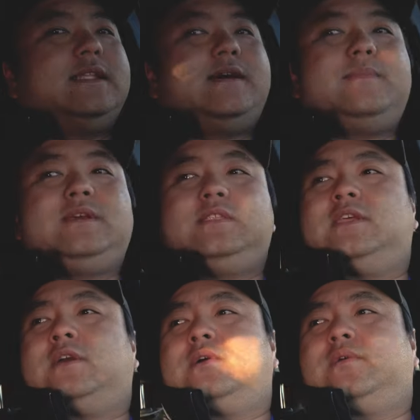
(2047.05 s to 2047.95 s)
Let me
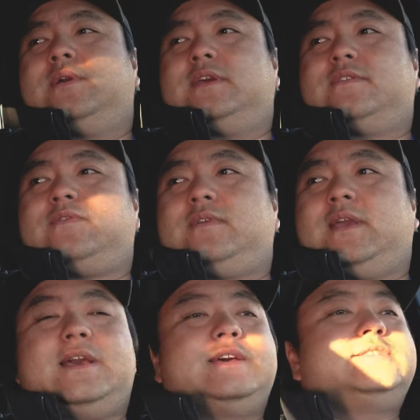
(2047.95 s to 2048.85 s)
know if you
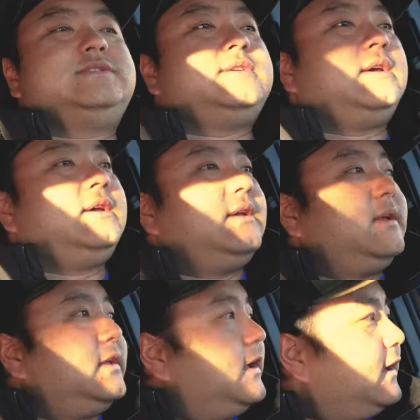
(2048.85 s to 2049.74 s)
guys
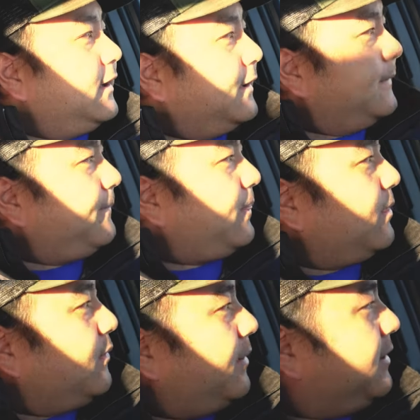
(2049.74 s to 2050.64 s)

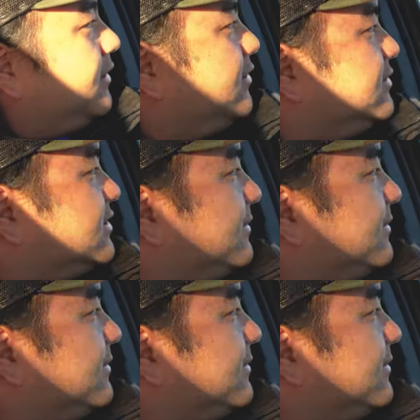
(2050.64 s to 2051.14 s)
want me to do